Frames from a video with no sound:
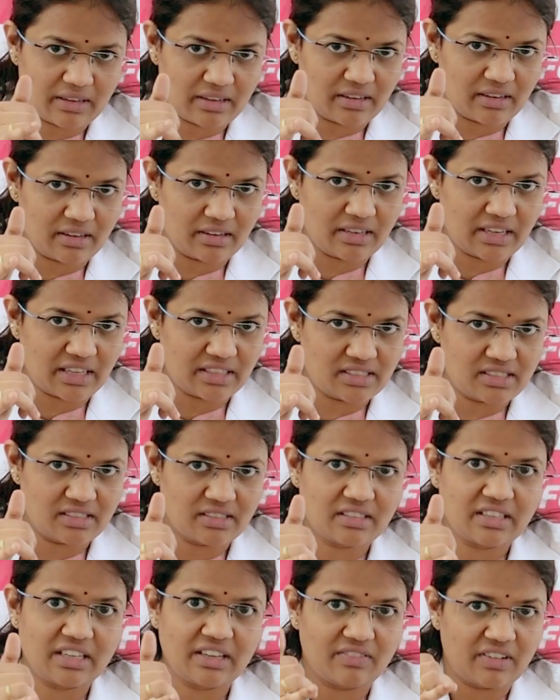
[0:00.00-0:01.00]
uh,
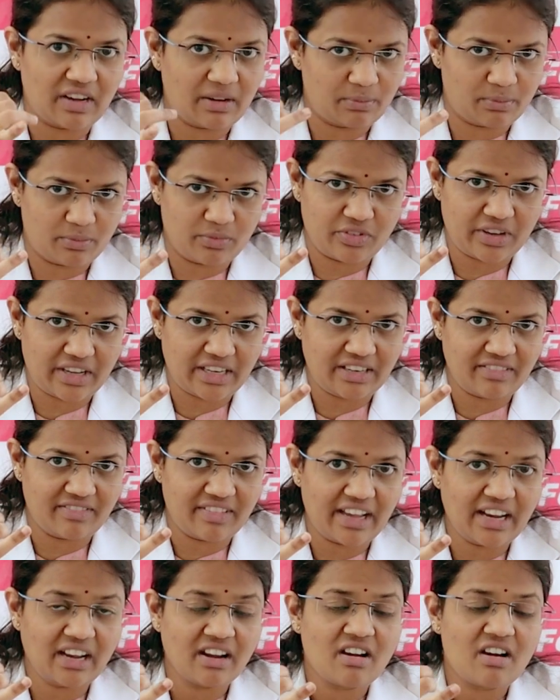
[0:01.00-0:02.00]
doesn't give up very
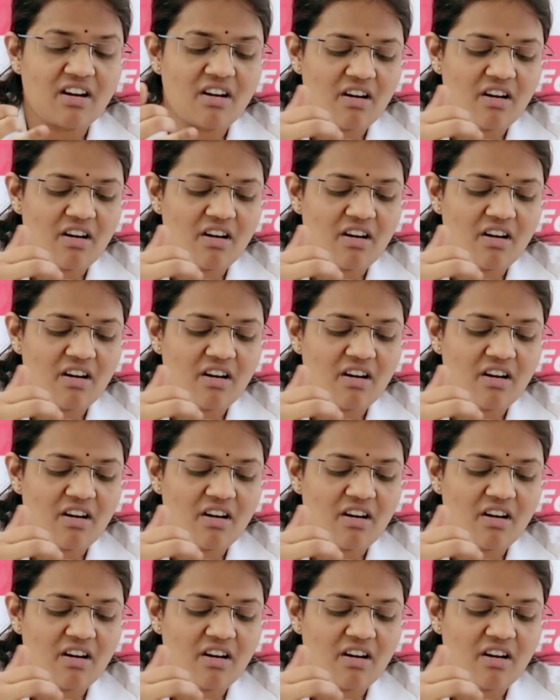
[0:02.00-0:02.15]
well